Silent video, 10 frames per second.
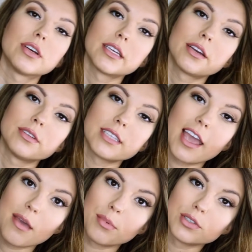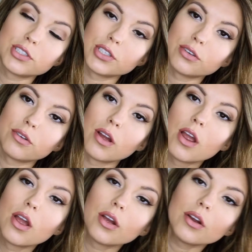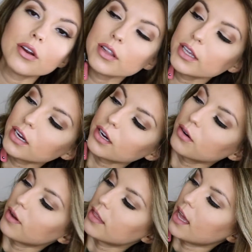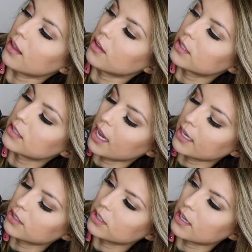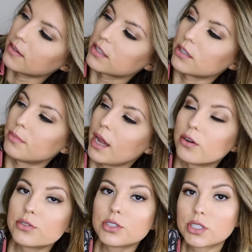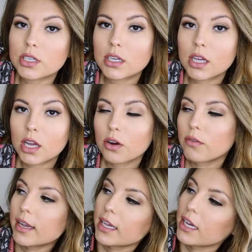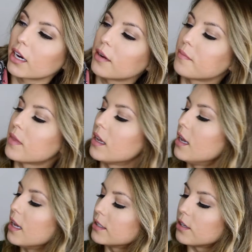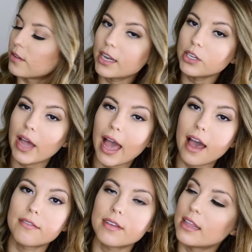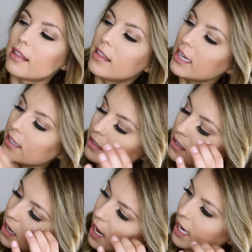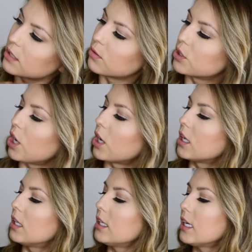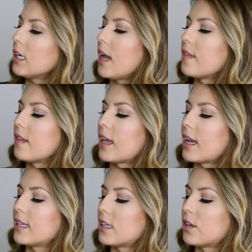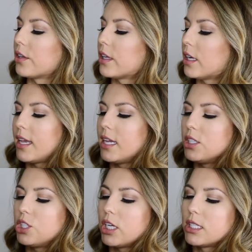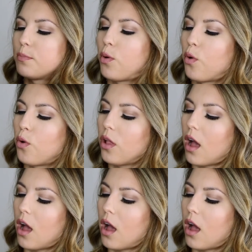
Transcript: because I wasn't able to earlier what that looks like. So you just have this little pouch right here. So then you have these guys, which are clear. And then like I said earlier, you just pull